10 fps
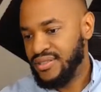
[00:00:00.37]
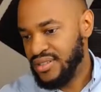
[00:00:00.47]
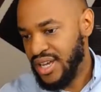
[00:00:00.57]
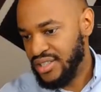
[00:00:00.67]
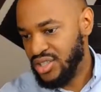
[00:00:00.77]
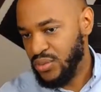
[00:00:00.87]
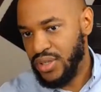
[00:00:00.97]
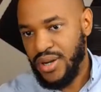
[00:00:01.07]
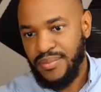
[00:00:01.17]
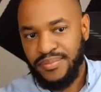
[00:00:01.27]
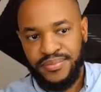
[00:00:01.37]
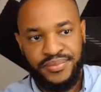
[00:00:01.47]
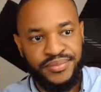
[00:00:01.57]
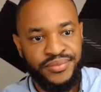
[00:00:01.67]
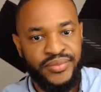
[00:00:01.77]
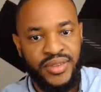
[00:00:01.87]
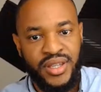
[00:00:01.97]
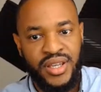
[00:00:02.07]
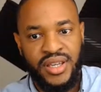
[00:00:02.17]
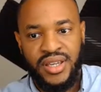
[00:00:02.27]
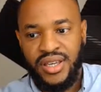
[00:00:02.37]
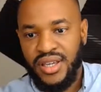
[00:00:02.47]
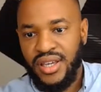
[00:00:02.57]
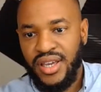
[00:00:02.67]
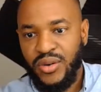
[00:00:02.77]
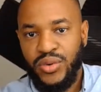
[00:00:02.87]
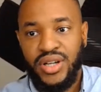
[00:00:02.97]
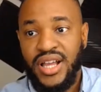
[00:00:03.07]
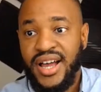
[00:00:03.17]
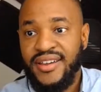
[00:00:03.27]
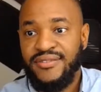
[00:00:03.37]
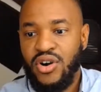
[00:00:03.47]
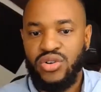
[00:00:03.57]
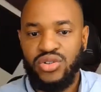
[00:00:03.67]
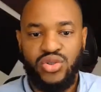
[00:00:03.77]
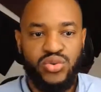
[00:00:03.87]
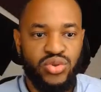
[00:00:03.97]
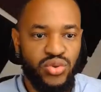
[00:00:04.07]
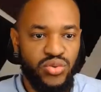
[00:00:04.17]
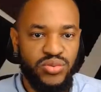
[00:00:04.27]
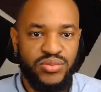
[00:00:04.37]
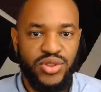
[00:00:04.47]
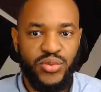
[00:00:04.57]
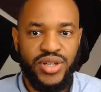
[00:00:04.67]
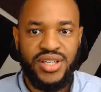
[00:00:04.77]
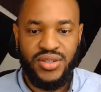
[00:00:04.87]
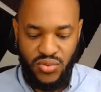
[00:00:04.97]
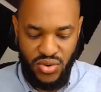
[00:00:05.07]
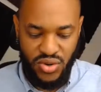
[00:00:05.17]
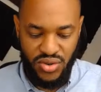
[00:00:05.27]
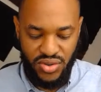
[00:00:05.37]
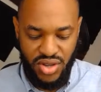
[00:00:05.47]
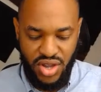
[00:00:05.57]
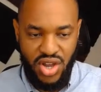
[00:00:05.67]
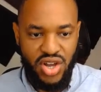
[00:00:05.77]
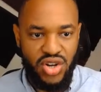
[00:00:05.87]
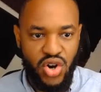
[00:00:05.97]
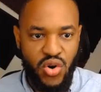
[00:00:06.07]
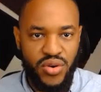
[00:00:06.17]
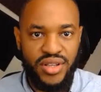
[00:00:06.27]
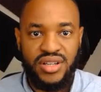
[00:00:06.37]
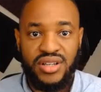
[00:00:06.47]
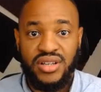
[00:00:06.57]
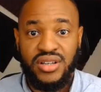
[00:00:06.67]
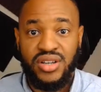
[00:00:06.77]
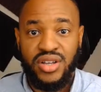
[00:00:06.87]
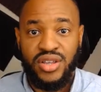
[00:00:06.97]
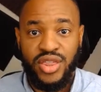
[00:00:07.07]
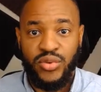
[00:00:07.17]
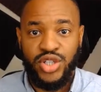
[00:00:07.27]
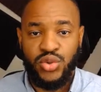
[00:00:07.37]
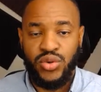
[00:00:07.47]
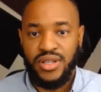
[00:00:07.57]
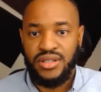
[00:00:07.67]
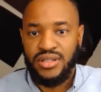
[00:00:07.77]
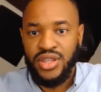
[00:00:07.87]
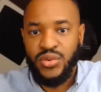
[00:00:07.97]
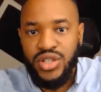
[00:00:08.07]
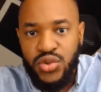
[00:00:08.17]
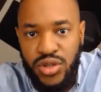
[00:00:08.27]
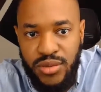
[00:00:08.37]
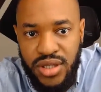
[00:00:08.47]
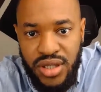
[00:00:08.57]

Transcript: IG, what up? And we are live on YouTube. We're going three streaming, three streaming,